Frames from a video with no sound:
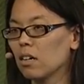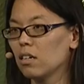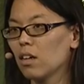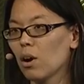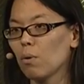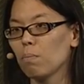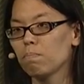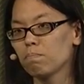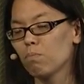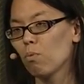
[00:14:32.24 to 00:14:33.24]
you know,
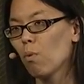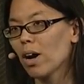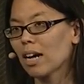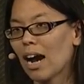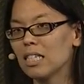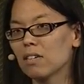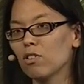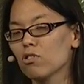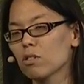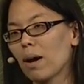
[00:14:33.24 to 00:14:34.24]
what kinds of
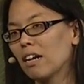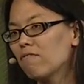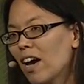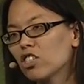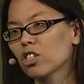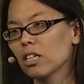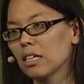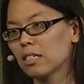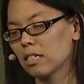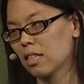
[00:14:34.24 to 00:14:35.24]
users might eventually